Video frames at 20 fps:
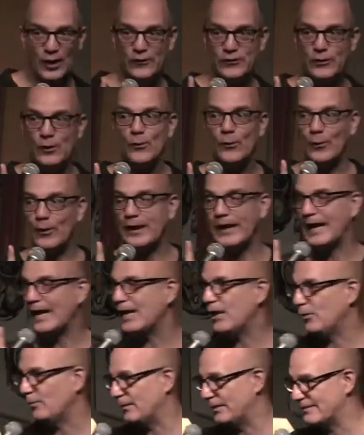Also, wearing
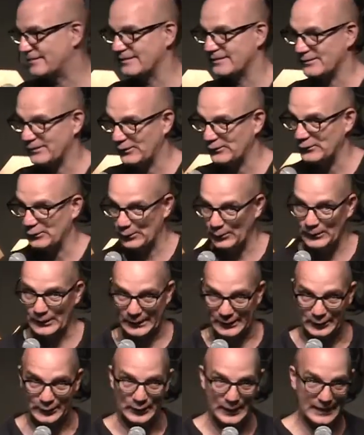helmets is also a
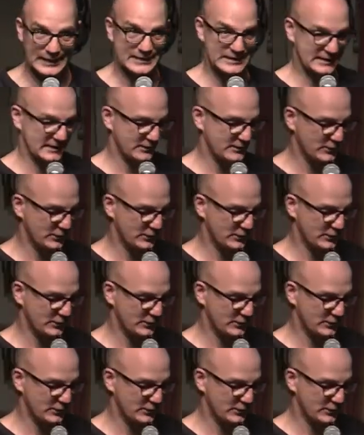really good idea,